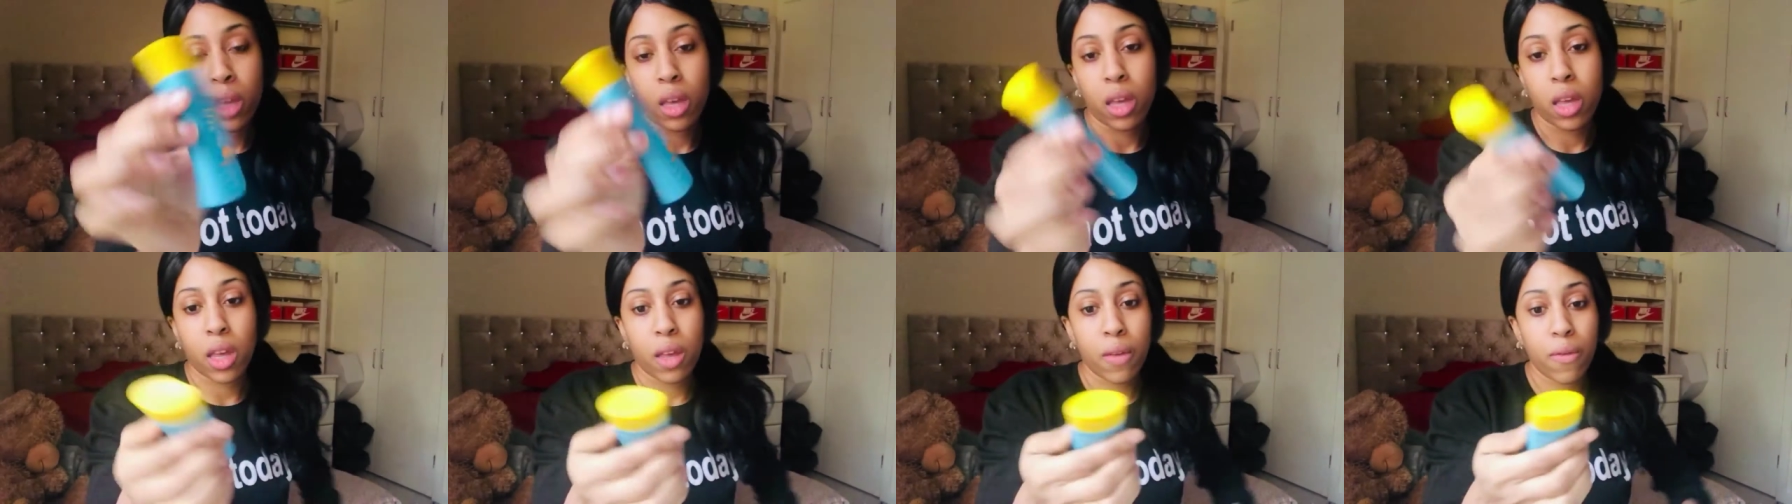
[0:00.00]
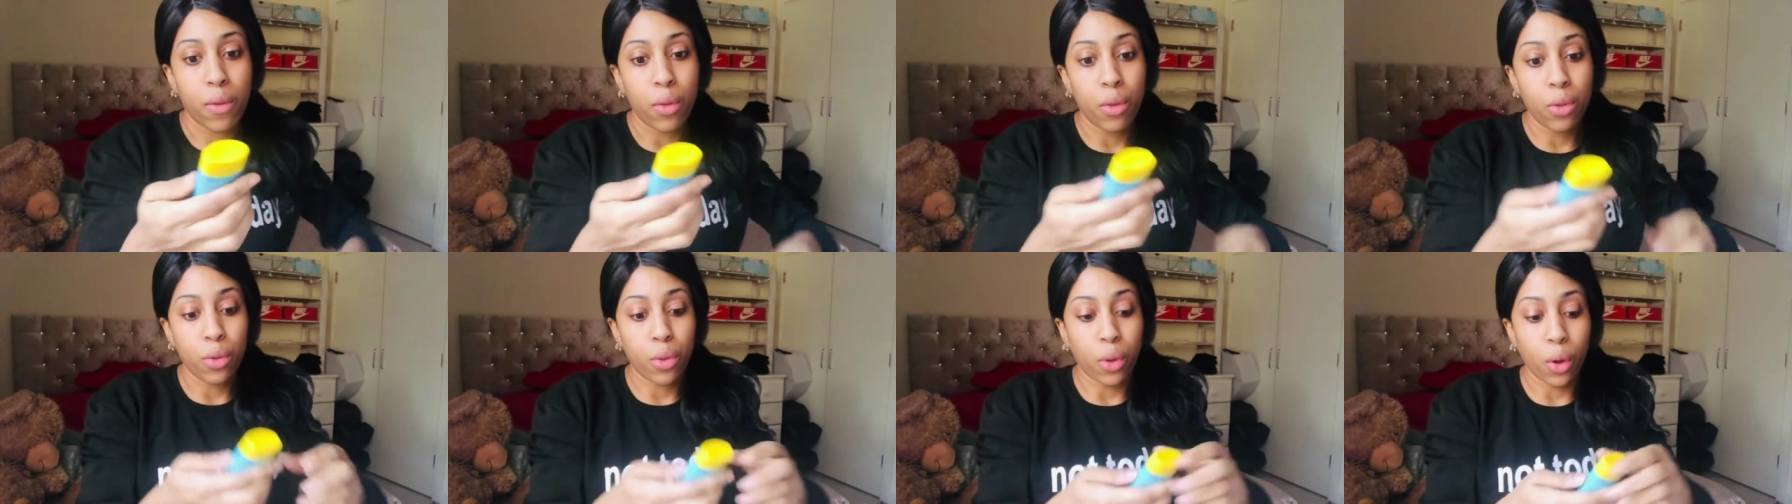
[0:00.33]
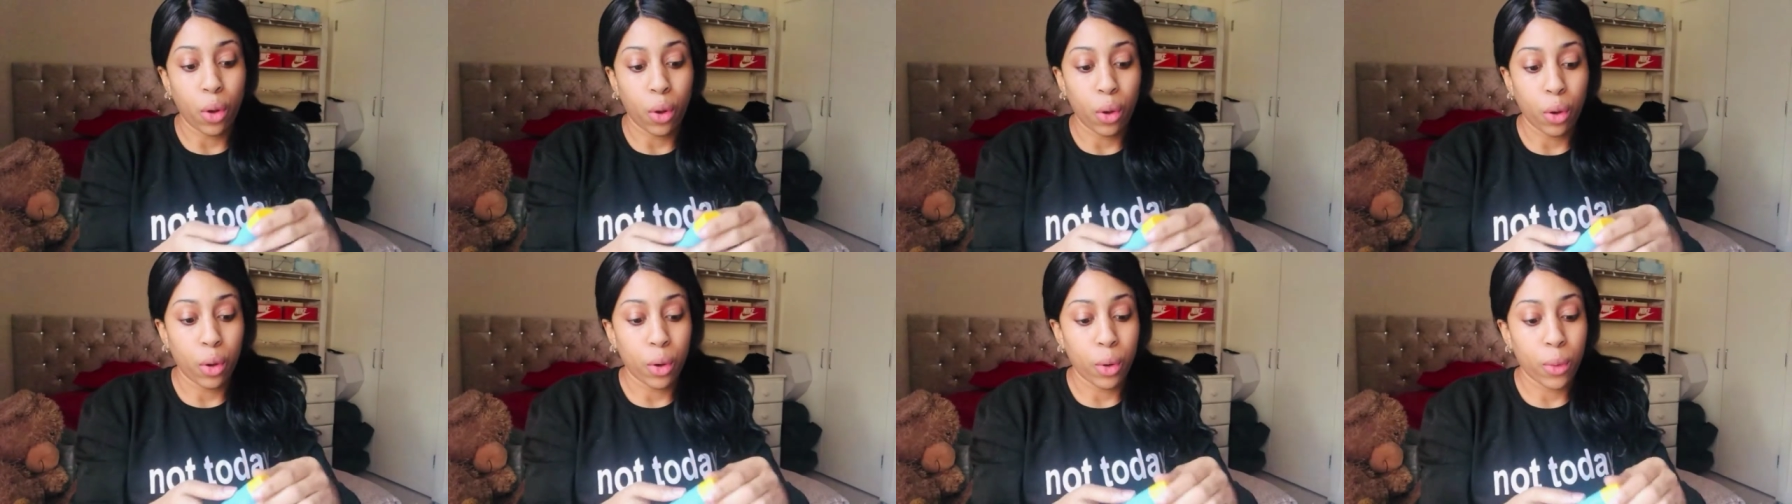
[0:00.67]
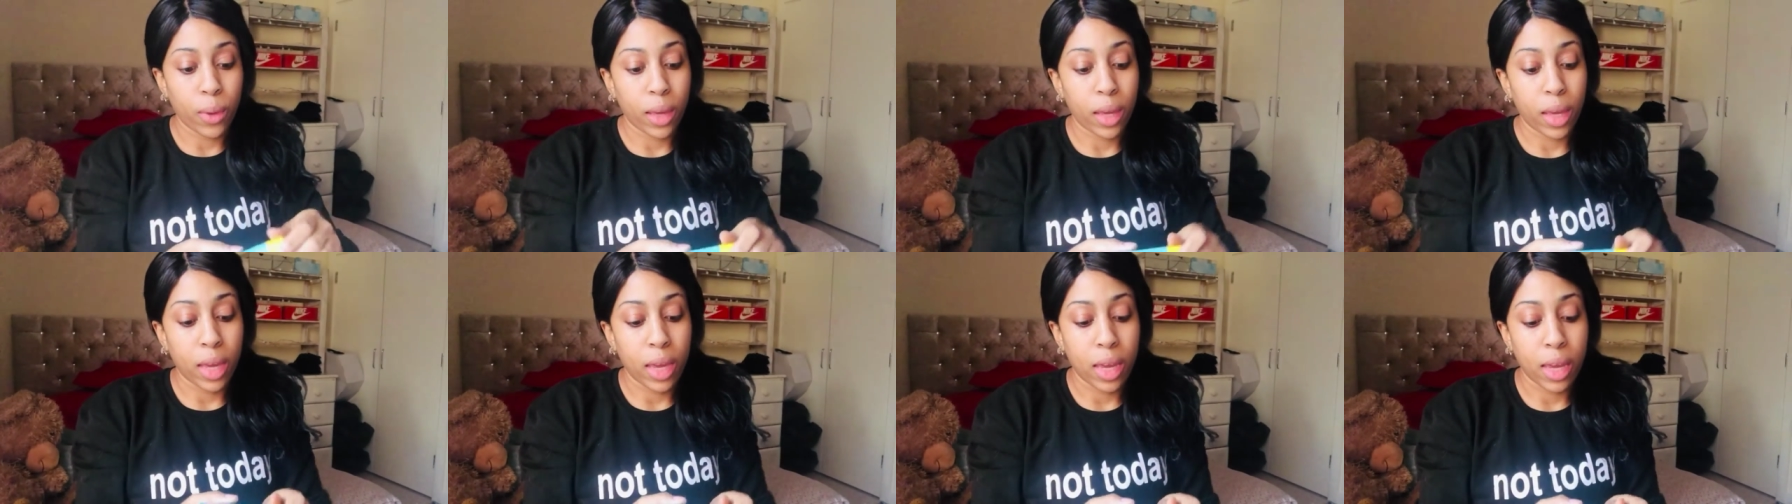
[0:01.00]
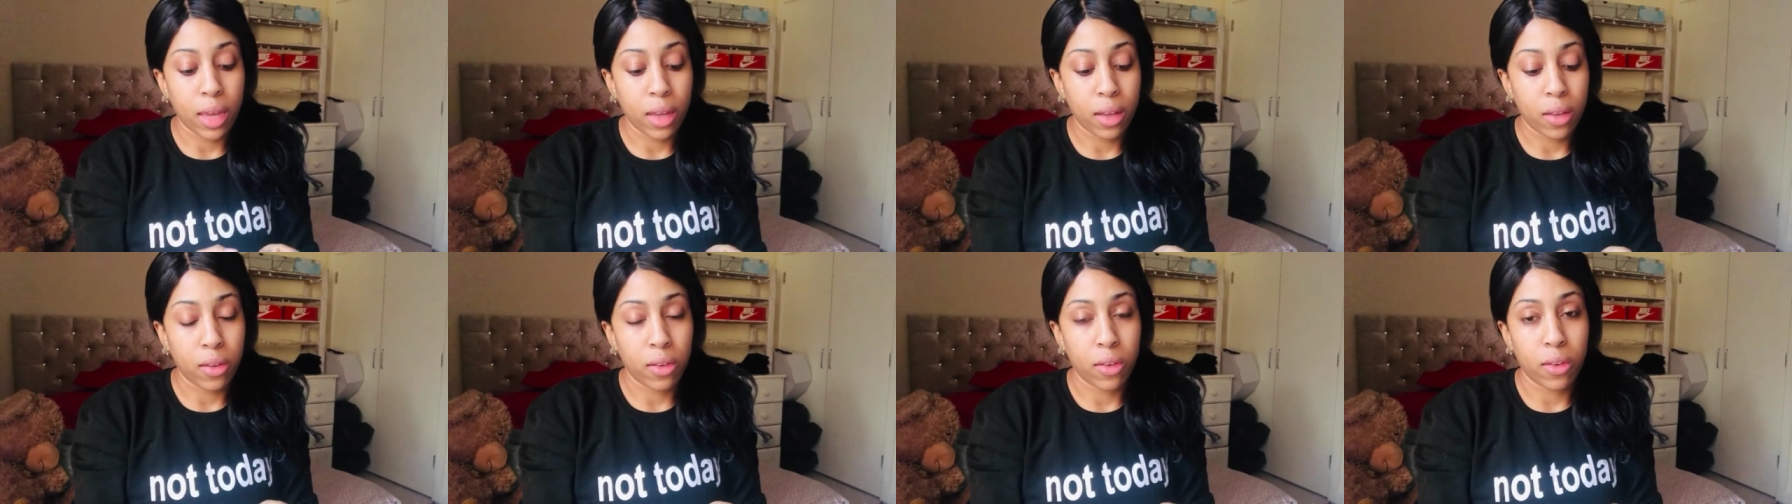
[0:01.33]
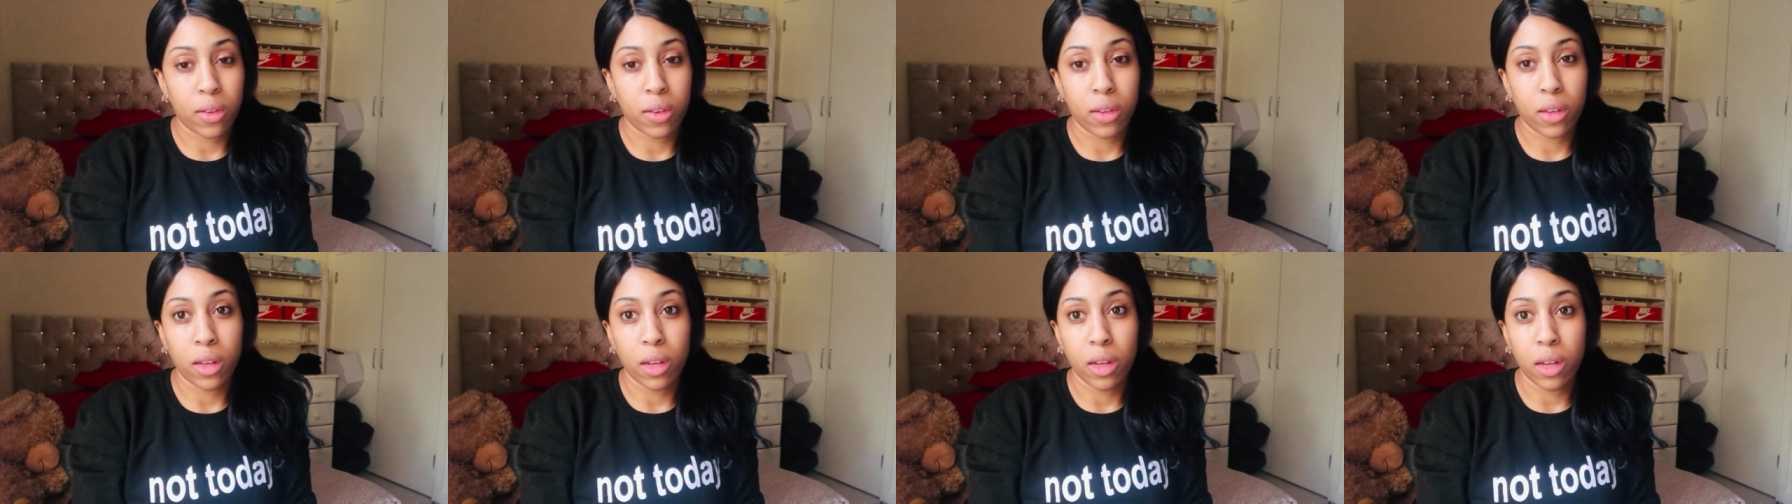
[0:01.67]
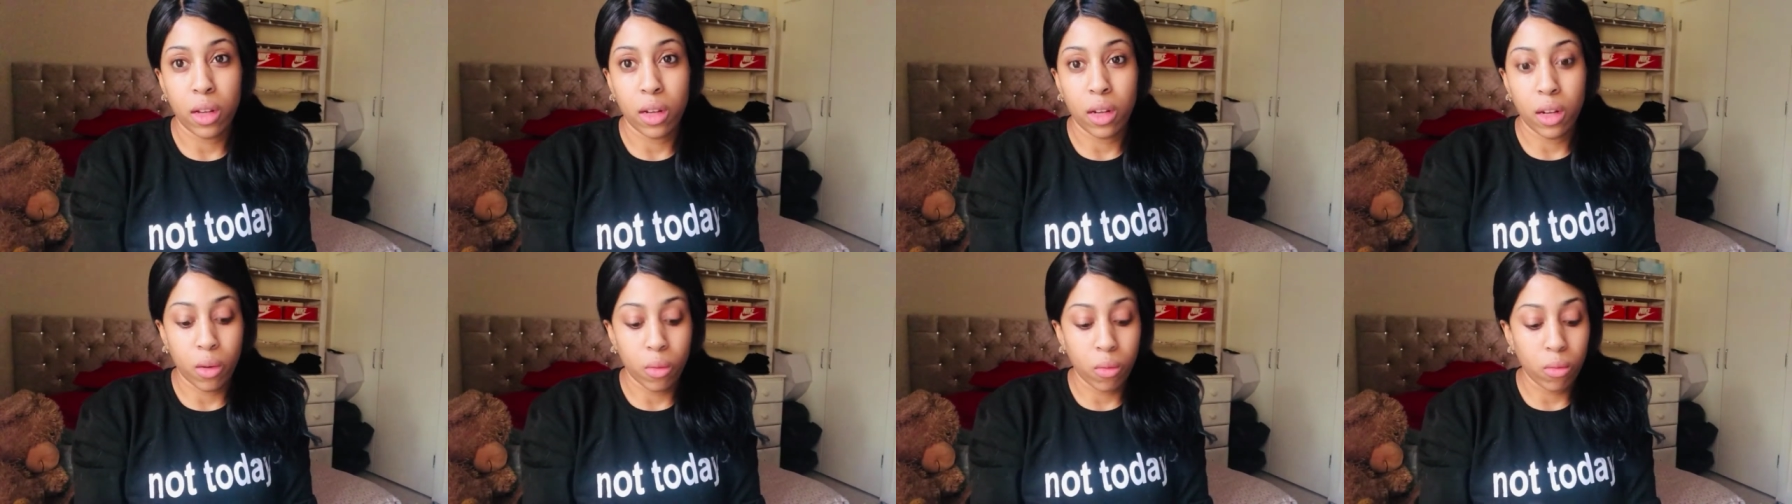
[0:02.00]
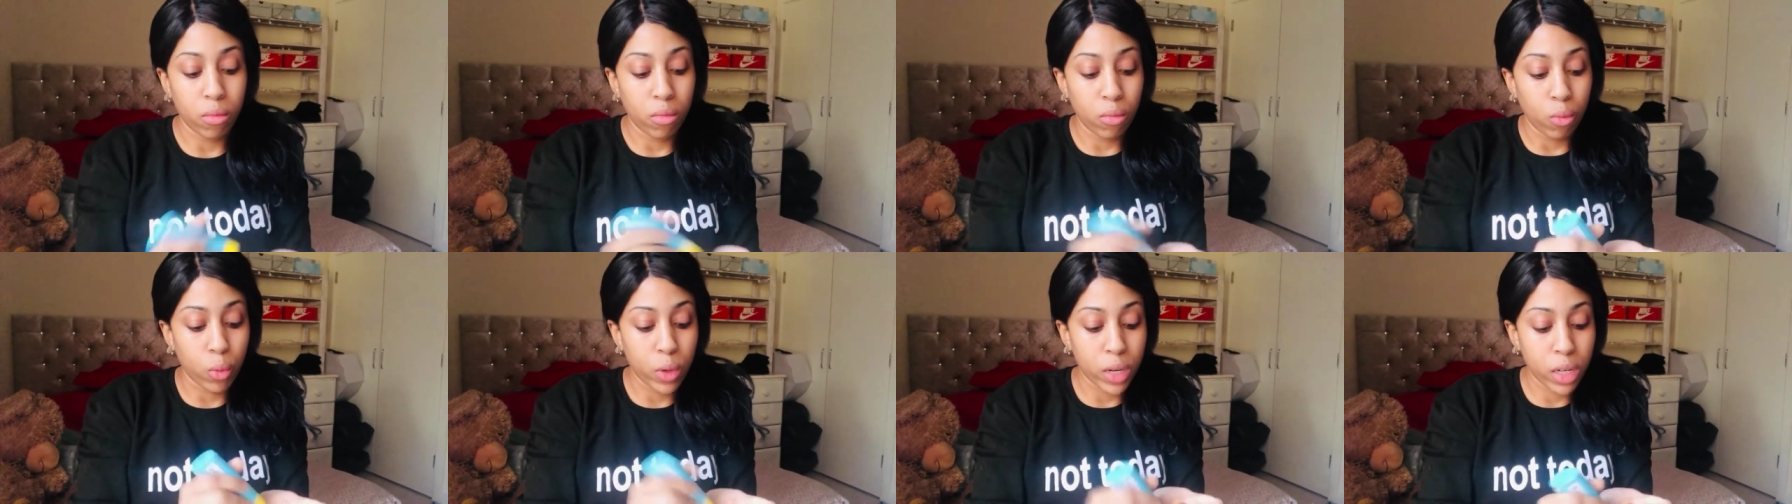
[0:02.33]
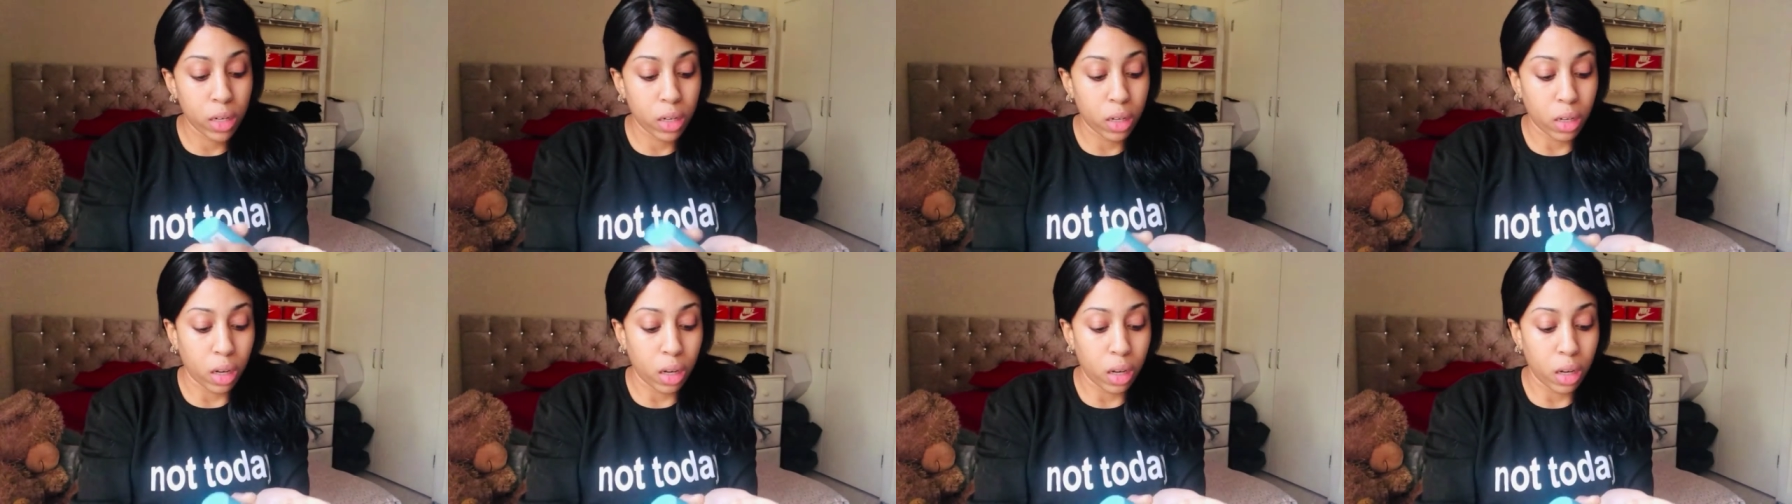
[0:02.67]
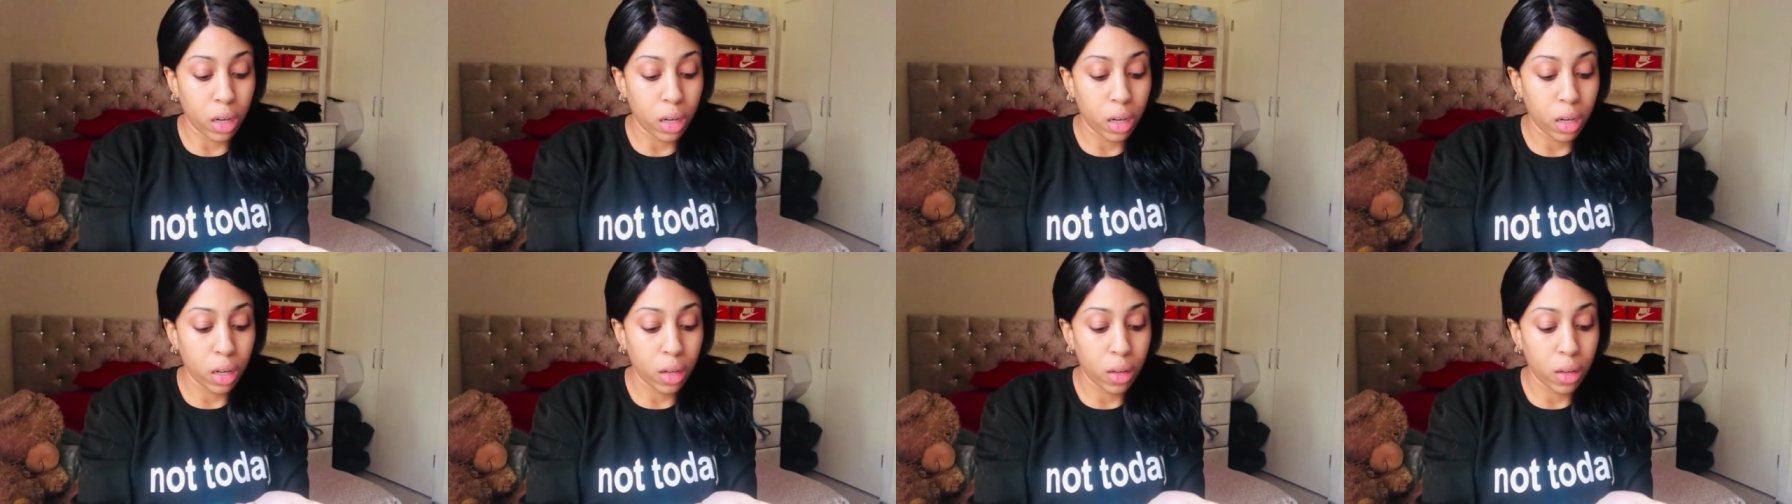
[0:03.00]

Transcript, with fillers: even though it is winter